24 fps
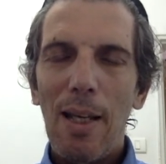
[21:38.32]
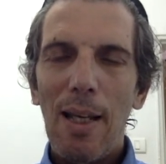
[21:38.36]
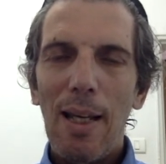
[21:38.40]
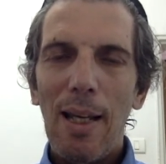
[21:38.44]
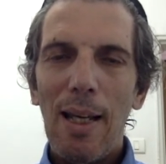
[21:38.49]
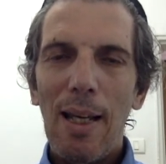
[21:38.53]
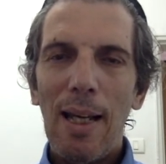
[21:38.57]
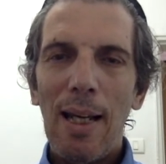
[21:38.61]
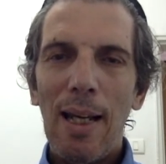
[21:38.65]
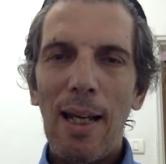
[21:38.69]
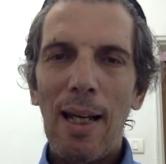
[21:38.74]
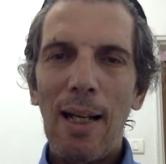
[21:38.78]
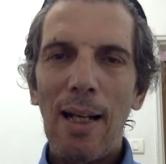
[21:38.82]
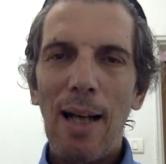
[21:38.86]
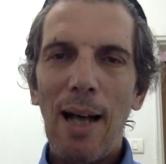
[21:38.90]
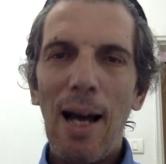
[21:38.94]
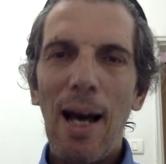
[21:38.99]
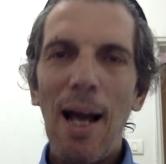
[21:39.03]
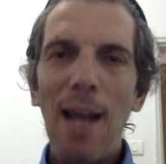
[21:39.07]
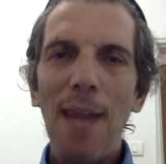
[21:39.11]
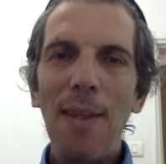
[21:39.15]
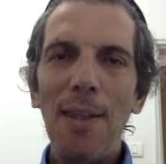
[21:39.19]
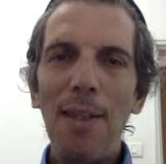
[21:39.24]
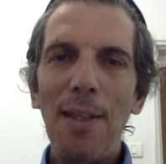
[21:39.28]
And
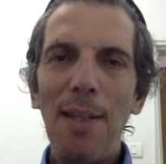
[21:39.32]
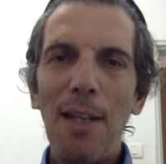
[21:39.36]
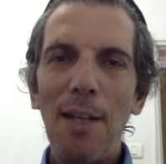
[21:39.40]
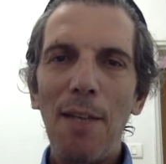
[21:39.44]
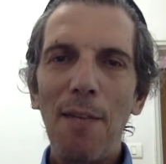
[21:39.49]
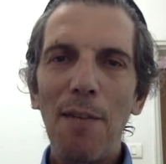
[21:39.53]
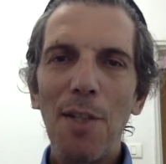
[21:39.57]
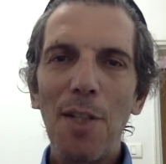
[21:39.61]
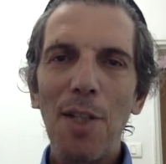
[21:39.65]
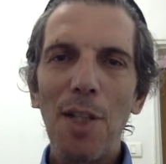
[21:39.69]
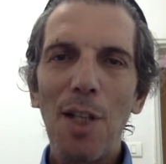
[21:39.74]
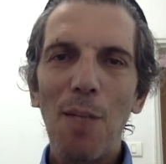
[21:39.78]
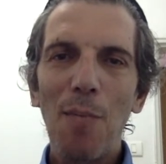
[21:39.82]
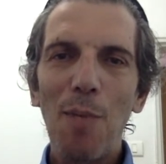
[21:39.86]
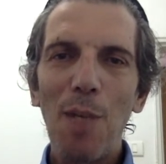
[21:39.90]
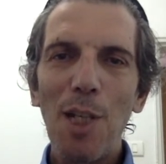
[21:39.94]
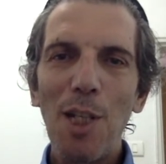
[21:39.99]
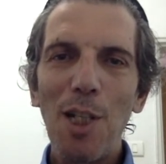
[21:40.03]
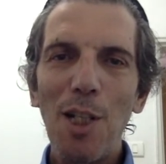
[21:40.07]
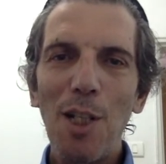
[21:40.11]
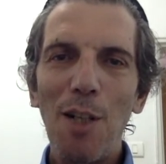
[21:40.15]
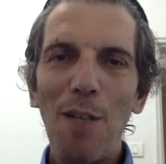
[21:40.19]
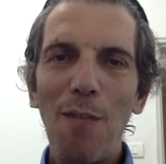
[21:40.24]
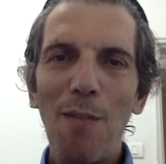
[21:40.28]
on the day of the
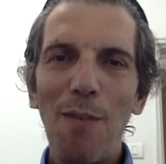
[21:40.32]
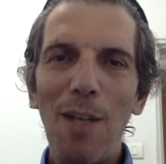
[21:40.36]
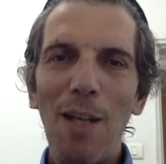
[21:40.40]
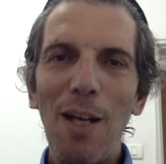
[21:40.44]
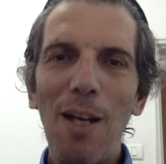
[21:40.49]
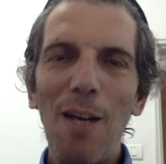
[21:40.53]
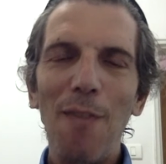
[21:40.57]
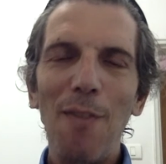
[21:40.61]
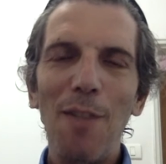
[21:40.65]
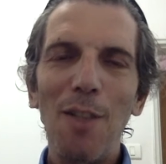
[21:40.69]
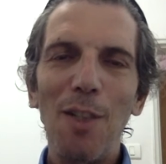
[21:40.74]
celebration of love,